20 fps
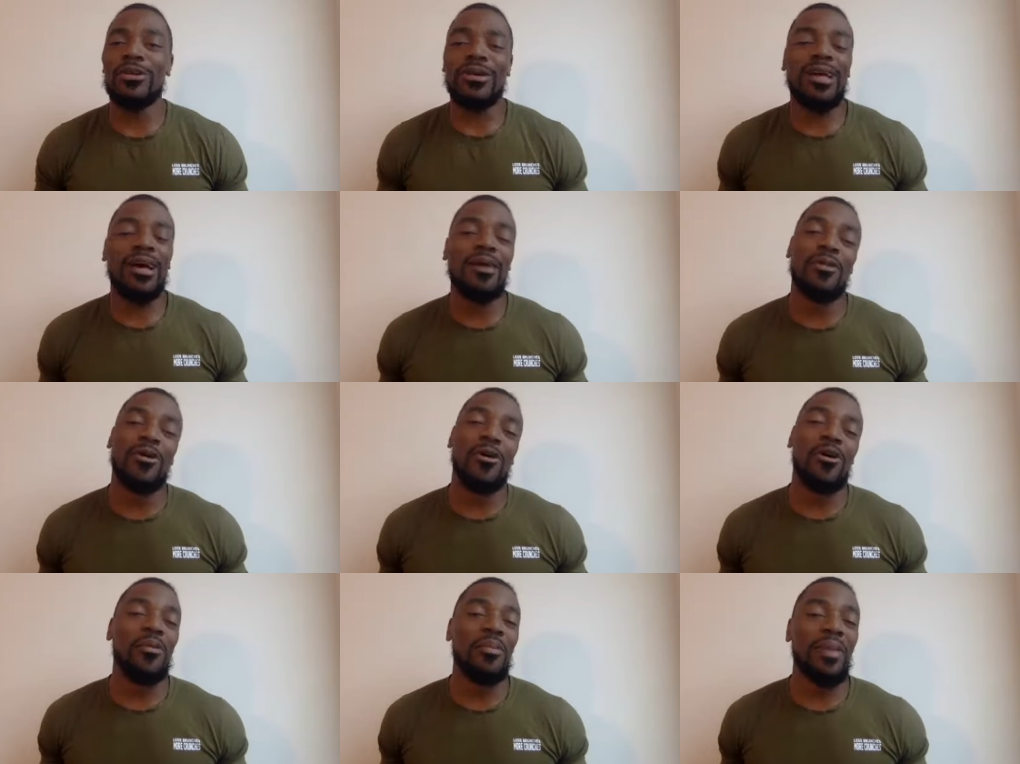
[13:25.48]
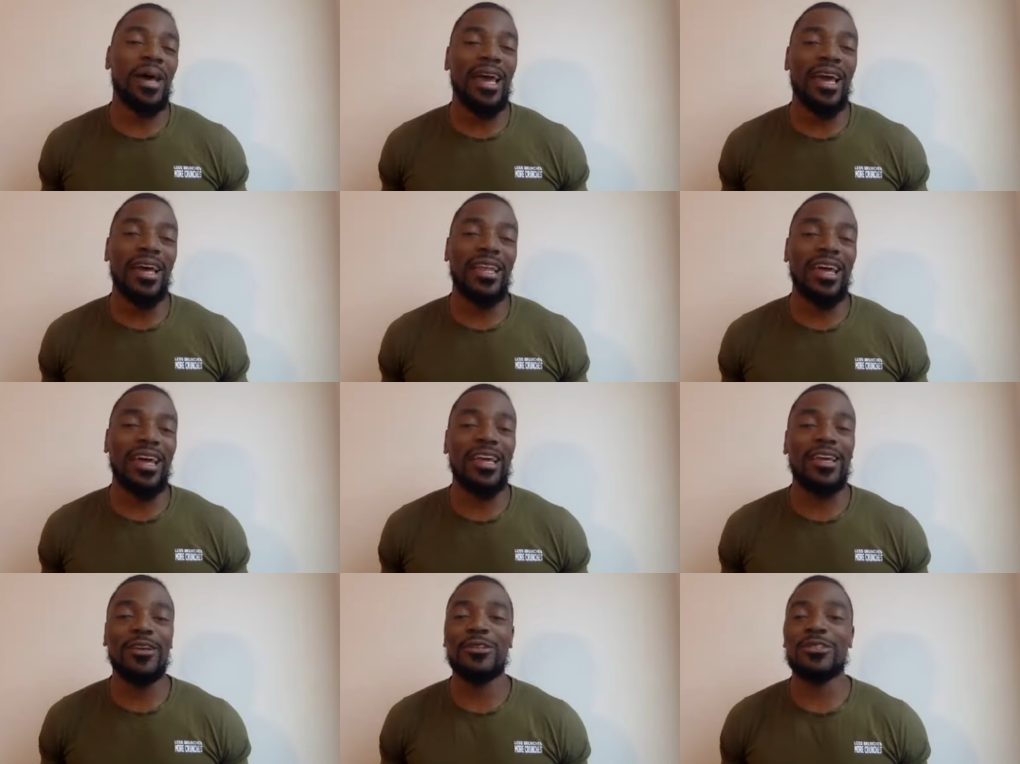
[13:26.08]
know, come on man
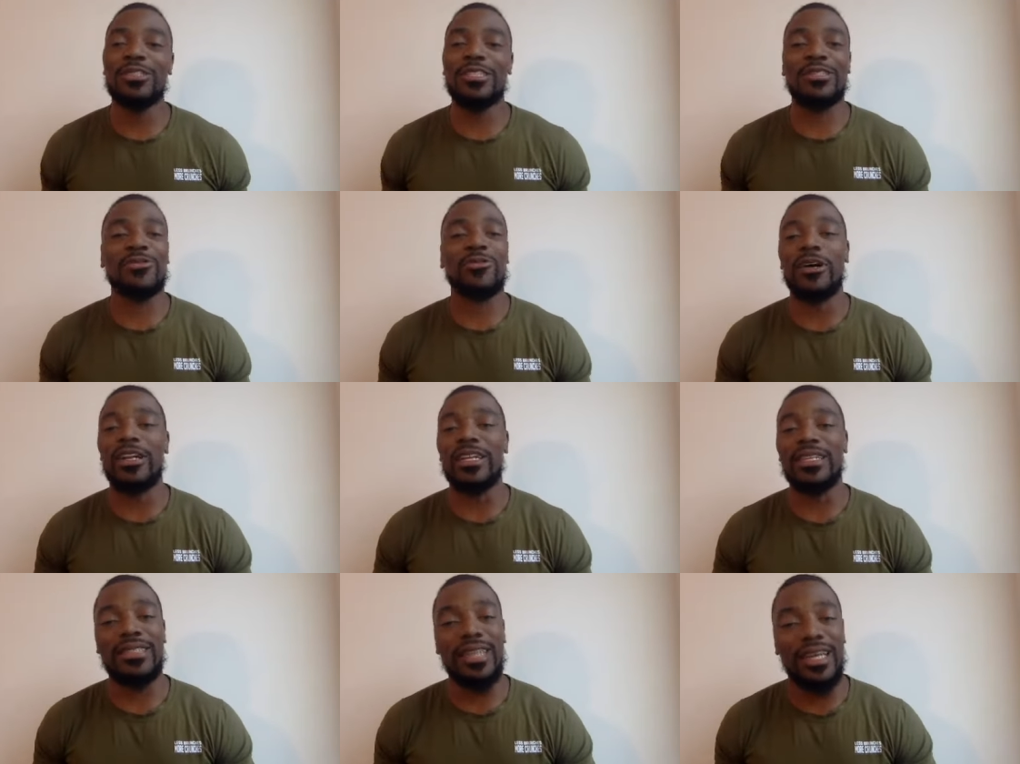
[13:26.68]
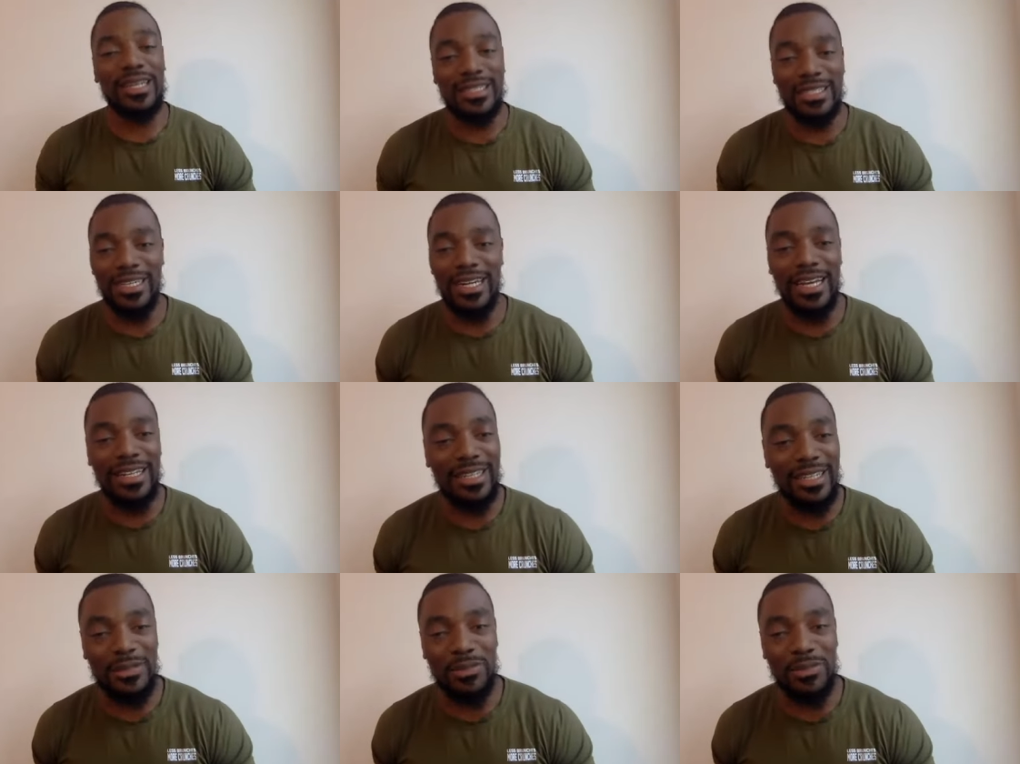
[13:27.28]
like you just want attention
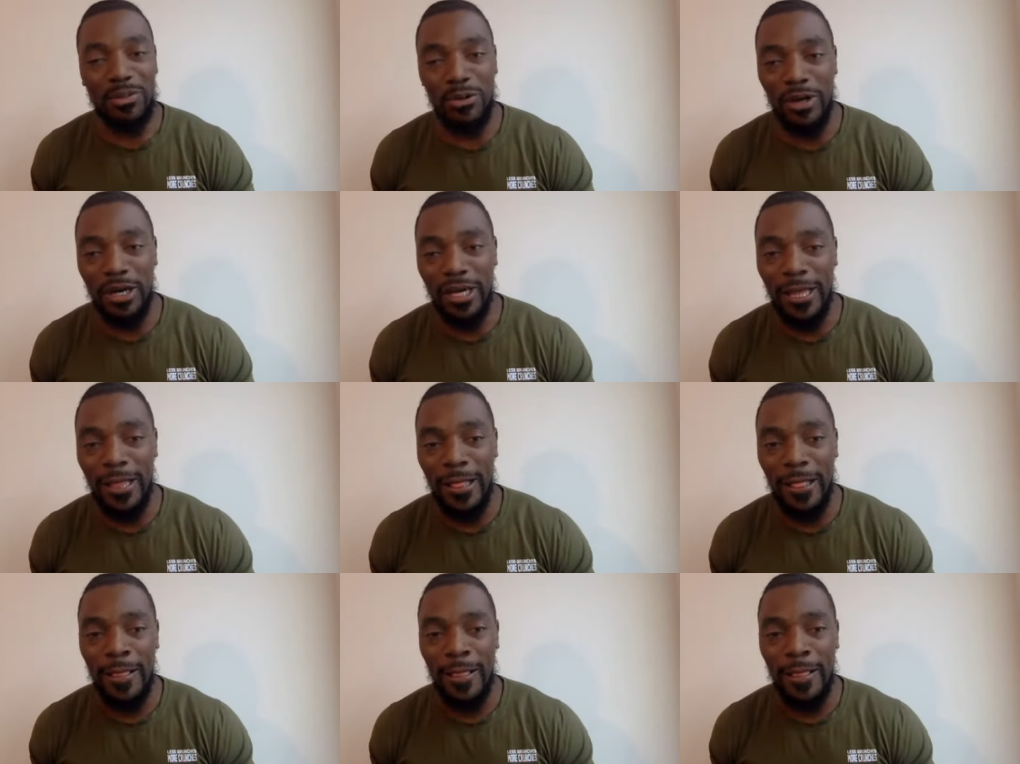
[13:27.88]
at this point